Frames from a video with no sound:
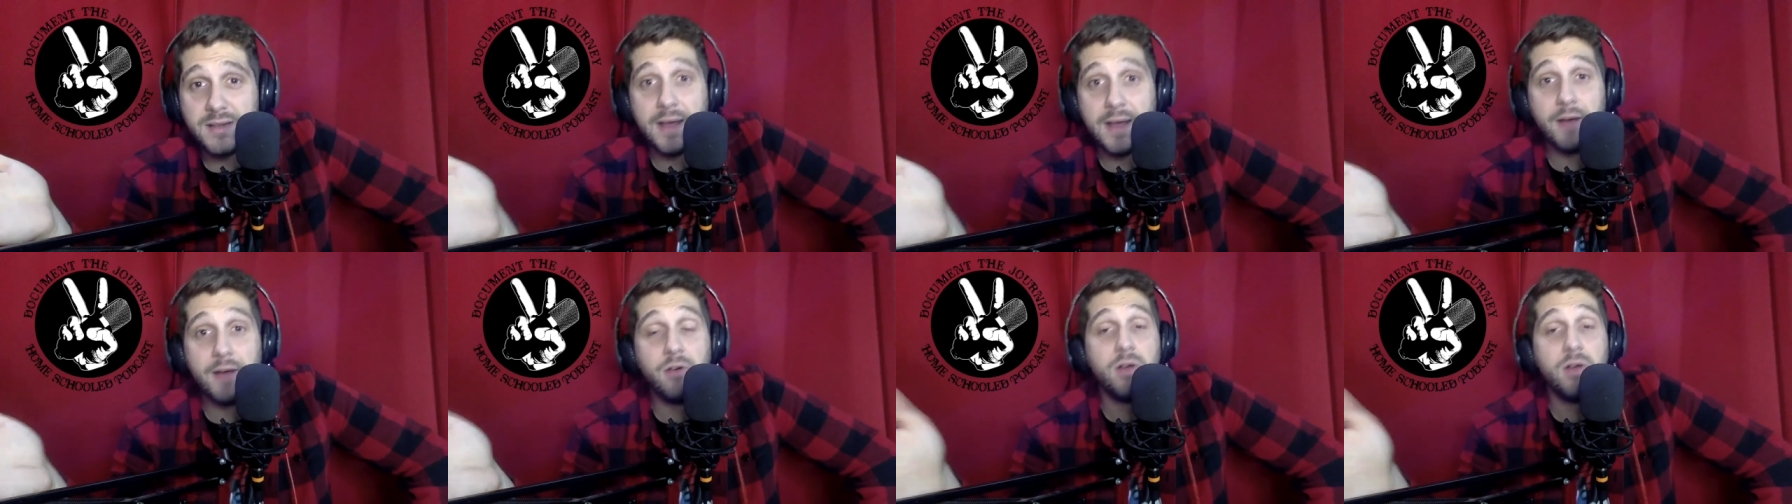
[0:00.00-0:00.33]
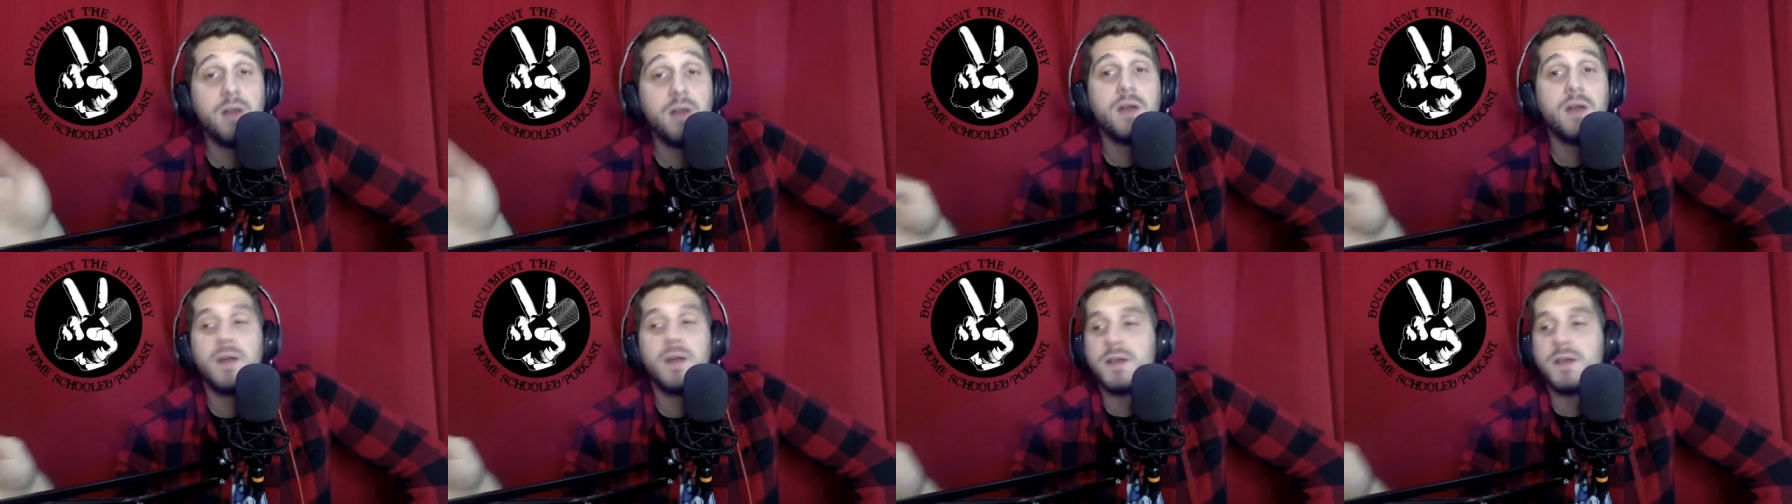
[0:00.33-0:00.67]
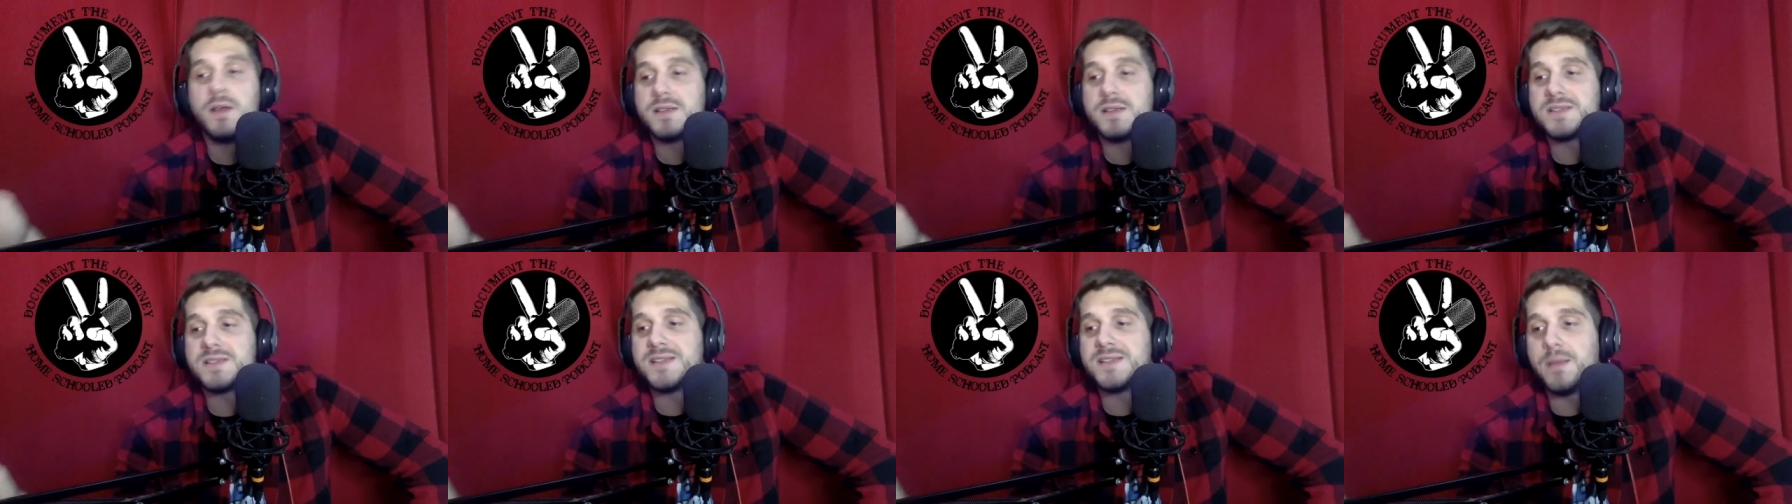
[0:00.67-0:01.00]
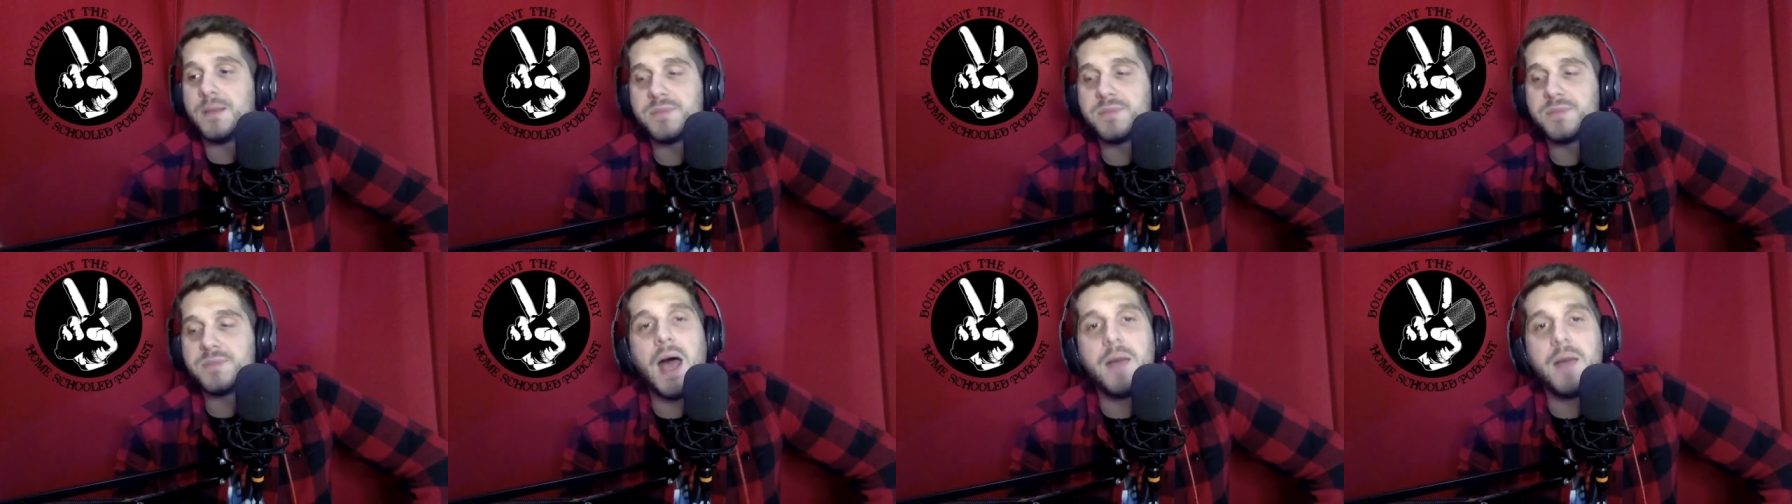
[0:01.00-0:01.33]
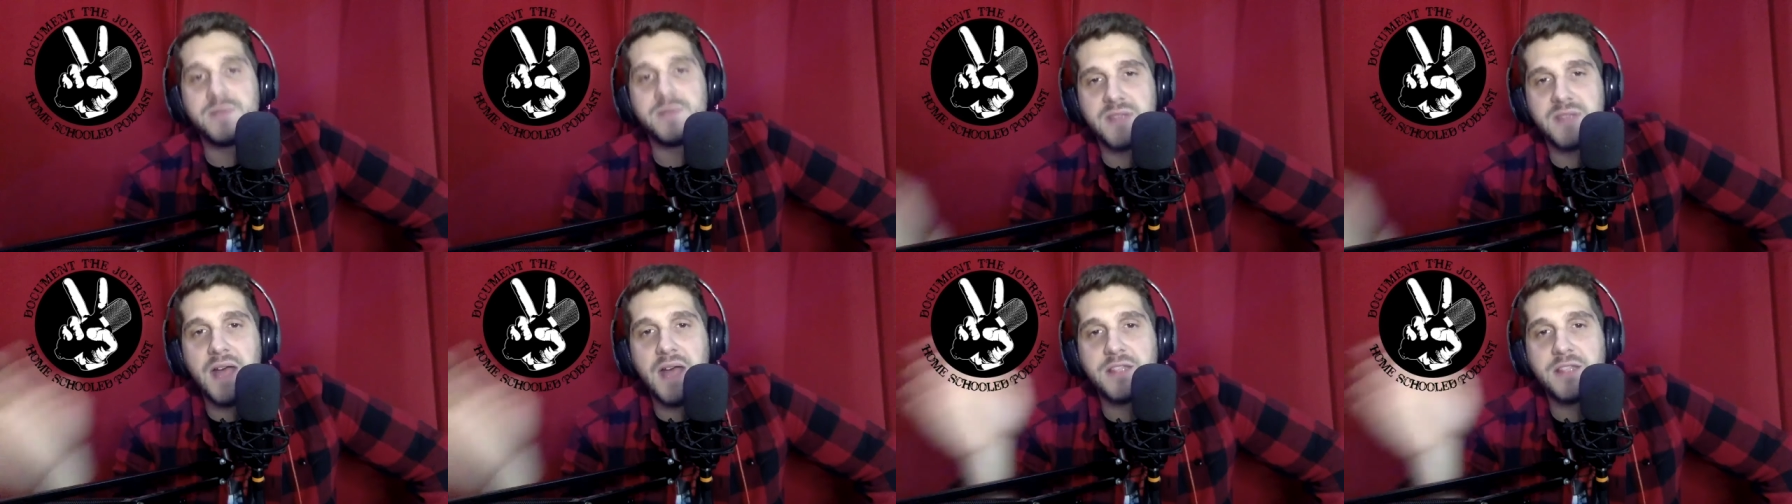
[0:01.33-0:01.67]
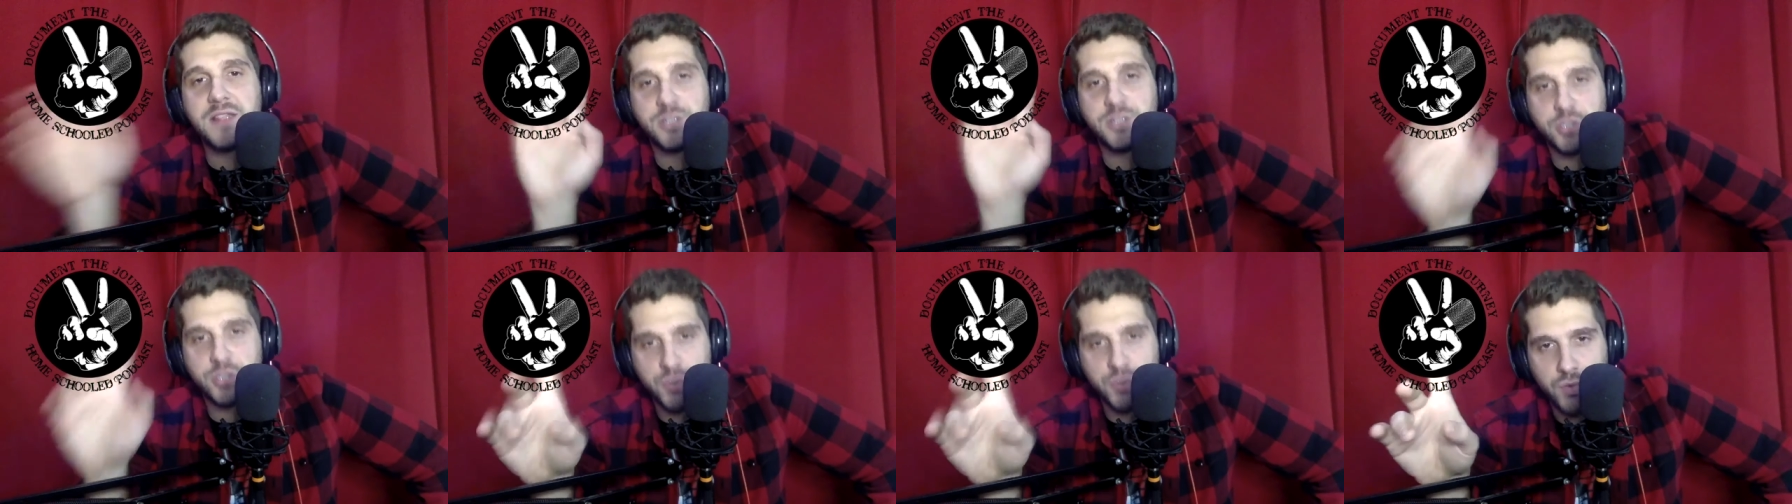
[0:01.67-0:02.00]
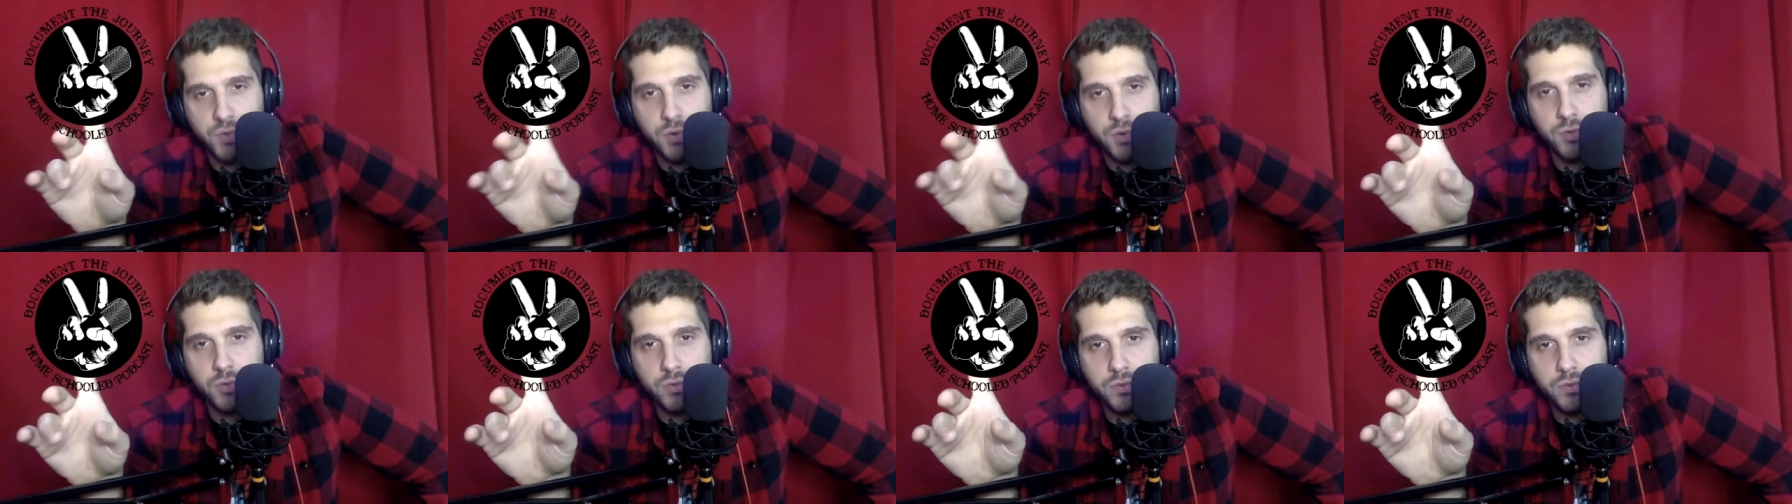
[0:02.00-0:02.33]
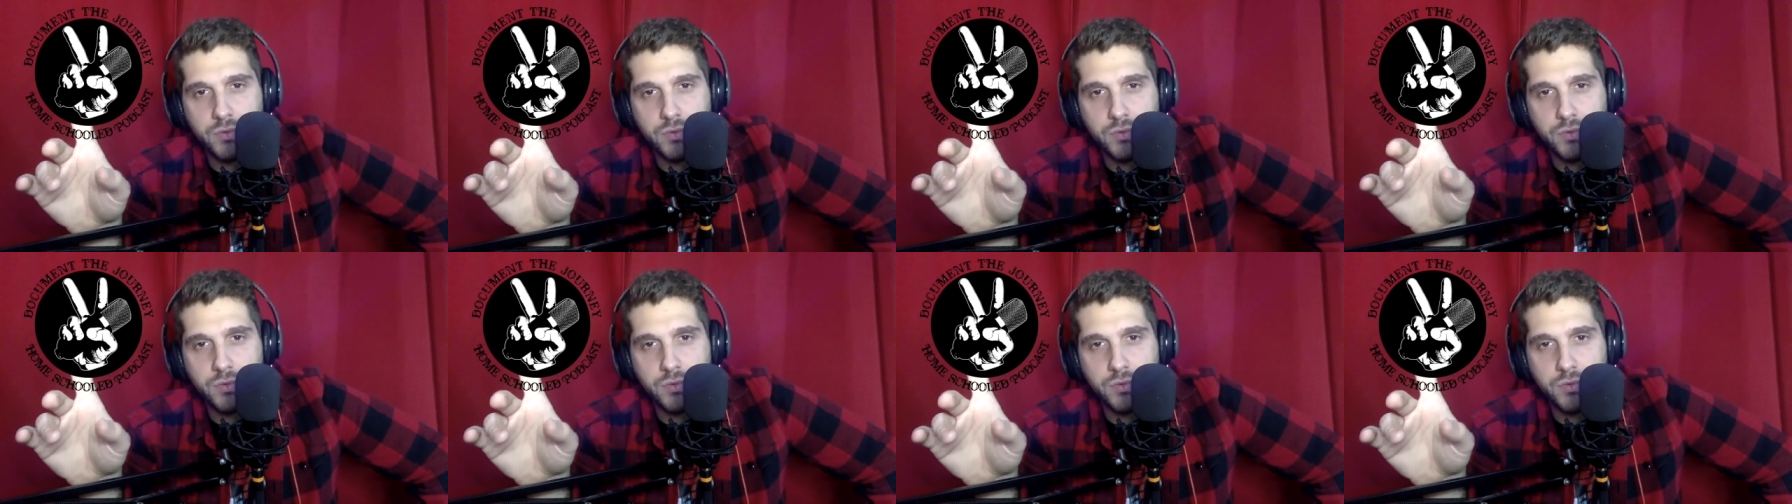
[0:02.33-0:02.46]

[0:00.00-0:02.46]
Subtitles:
Now, sometimes that's true.